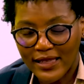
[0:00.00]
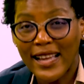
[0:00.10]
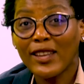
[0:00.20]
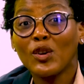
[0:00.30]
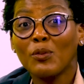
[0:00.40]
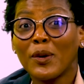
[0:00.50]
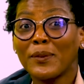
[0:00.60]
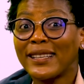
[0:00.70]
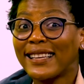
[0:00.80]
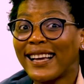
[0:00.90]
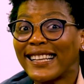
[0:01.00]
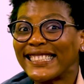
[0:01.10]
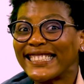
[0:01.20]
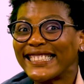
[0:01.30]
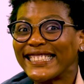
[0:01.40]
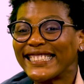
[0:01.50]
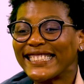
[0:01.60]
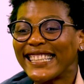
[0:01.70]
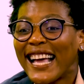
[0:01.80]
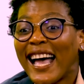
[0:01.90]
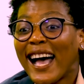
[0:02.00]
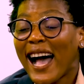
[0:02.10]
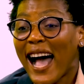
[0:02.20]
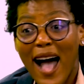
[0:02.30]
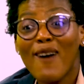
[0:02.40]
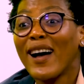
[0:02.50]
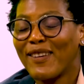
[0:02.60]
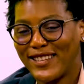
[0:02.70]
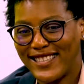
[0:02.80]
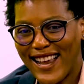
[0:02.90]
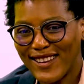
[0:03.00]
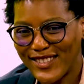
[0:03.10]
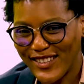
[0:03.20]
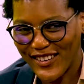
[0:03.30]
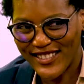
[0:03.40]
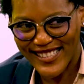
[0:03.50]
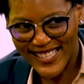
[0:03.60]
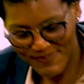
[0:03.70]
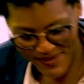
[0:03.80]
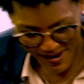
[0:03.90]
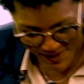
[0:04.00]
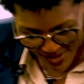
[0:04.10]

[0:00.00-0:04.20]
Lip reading: Thank you, Mom and Dad, how I was allowed to go to this, but I